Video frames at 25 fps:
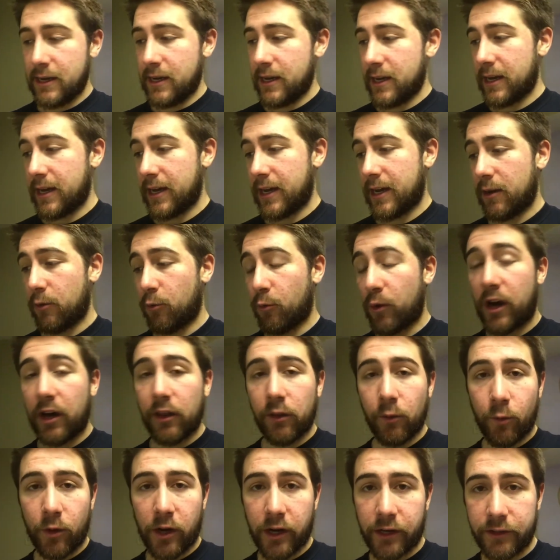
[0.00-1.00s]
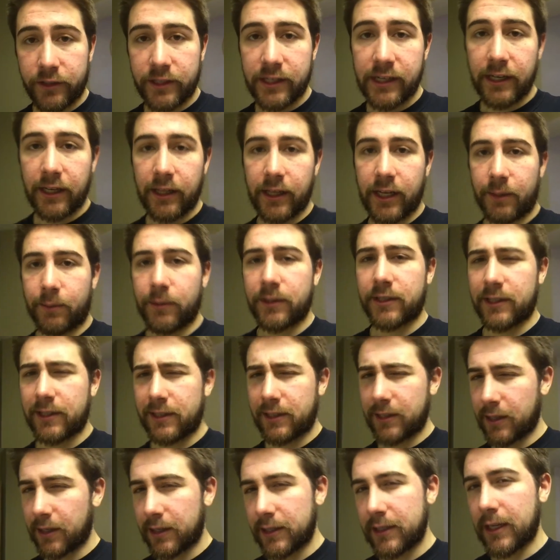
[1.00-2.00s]
while the water's heating up, because this is
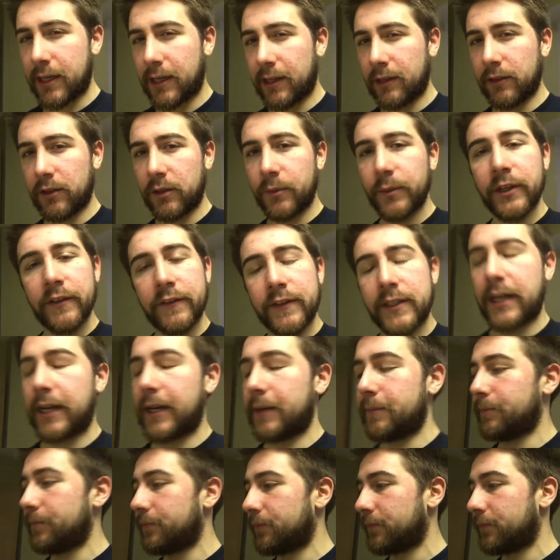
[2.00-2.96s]
going to take a little bit of time.